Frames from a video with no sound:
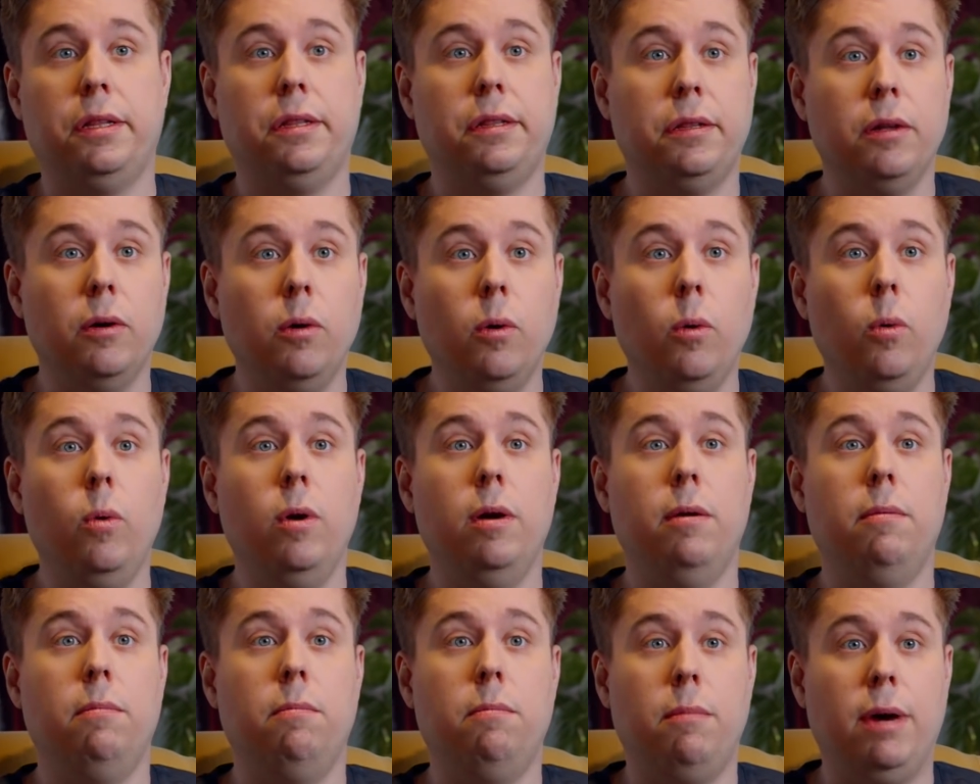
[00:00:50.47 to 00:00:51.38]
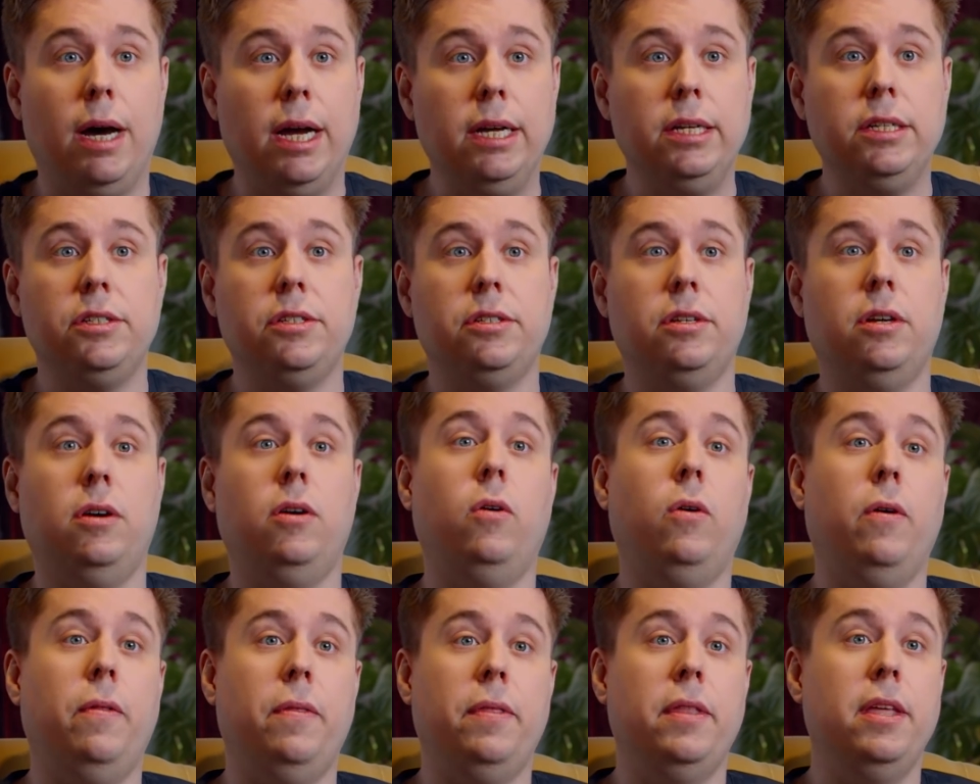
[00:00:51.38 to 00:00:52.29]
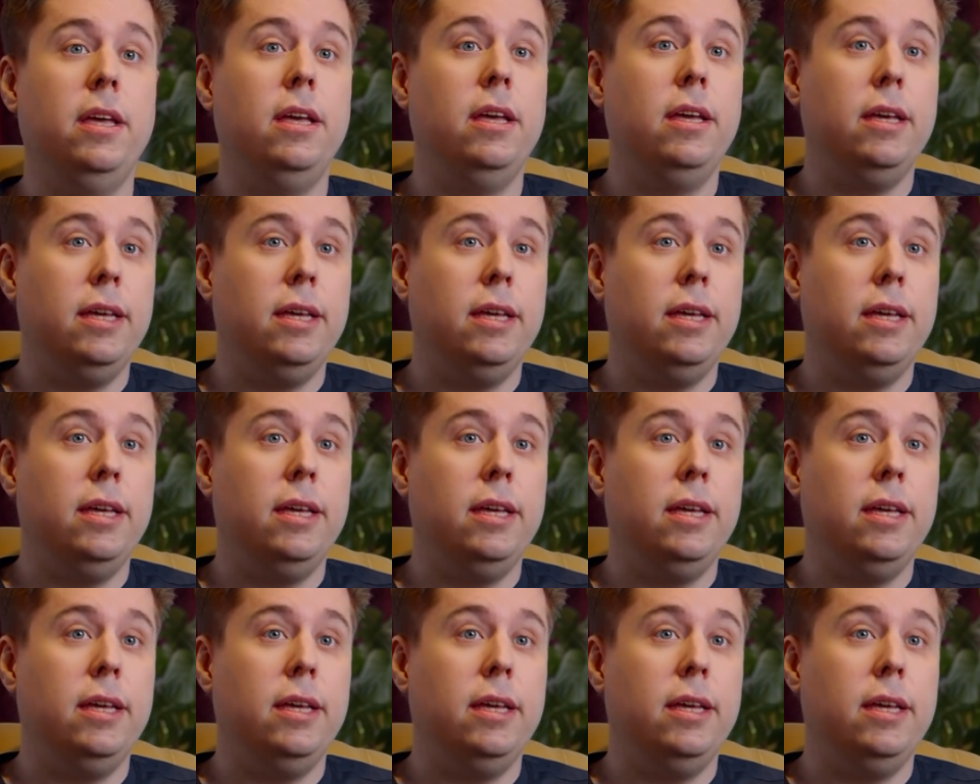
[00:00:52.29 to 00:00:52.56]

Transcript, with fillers: so much on